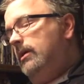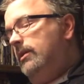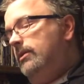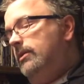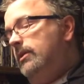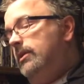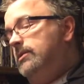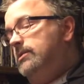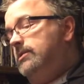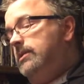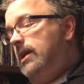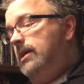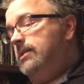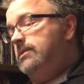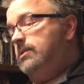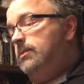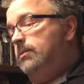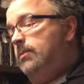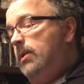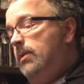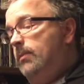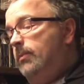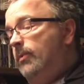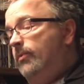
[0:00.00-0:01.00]
"There's lots
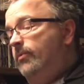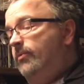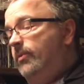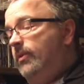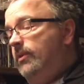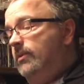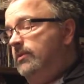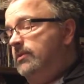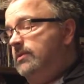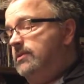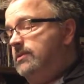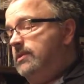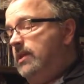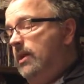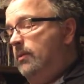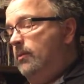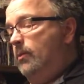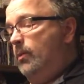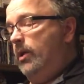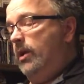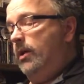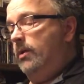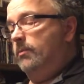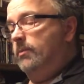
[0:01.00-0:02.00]
of people feel the
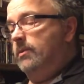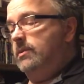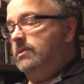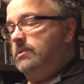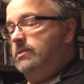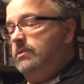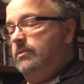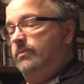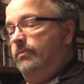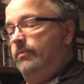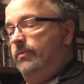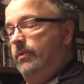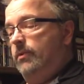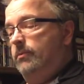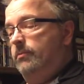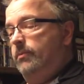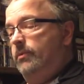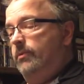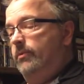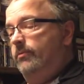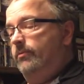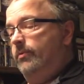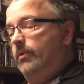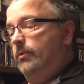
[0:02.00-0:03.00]
same way," Mrs.
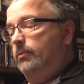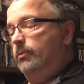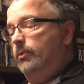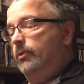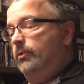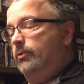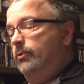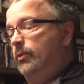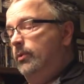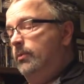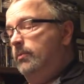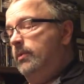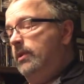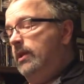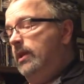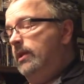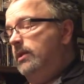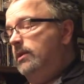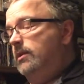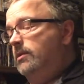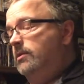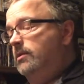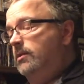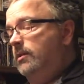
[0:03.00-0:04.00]
Philbrick
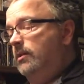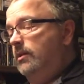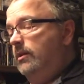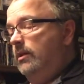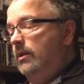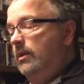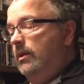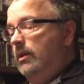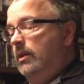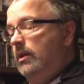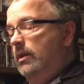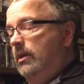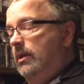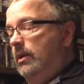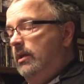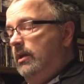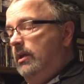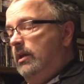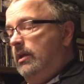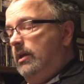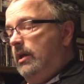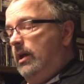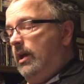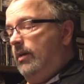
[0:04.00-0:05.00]
ruminated.
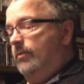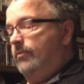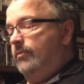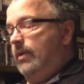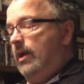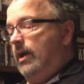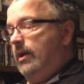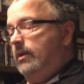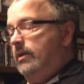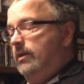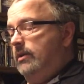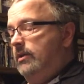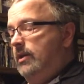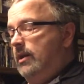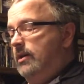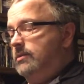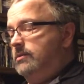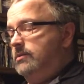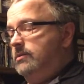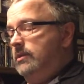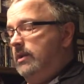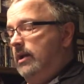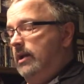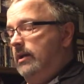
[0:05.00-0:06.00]
"I've got a
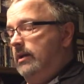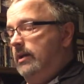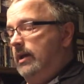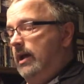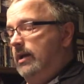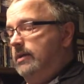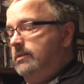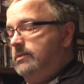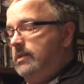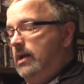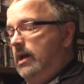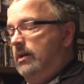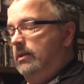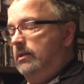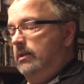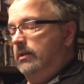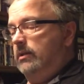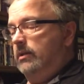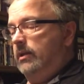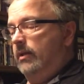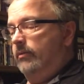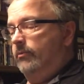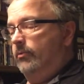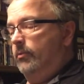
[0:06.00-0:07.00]
cousin on Gott's
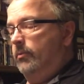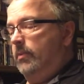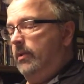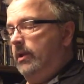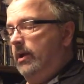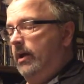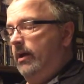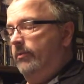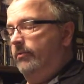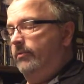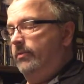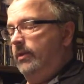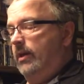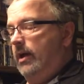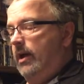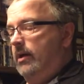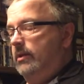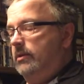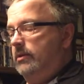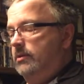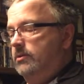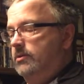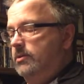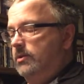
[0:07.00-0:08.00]
Island, never been off the
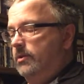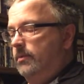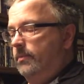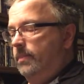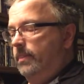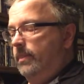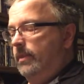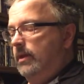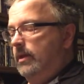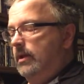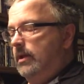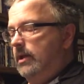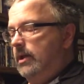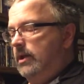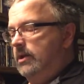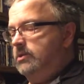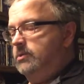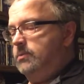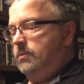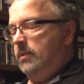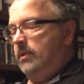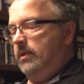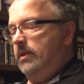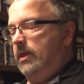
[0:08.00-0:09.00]
island.
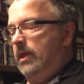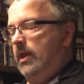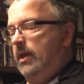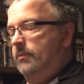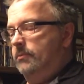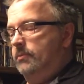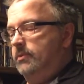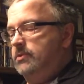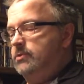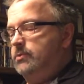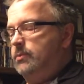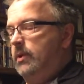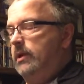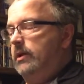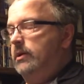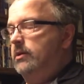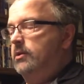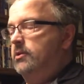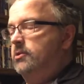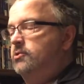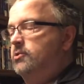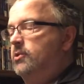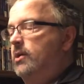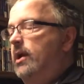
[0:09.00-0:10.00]
Husband can't persuade her
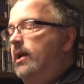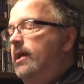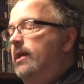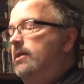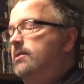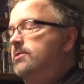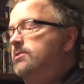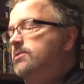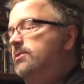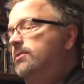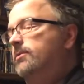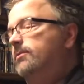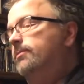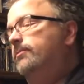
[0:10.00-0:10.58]
to try it."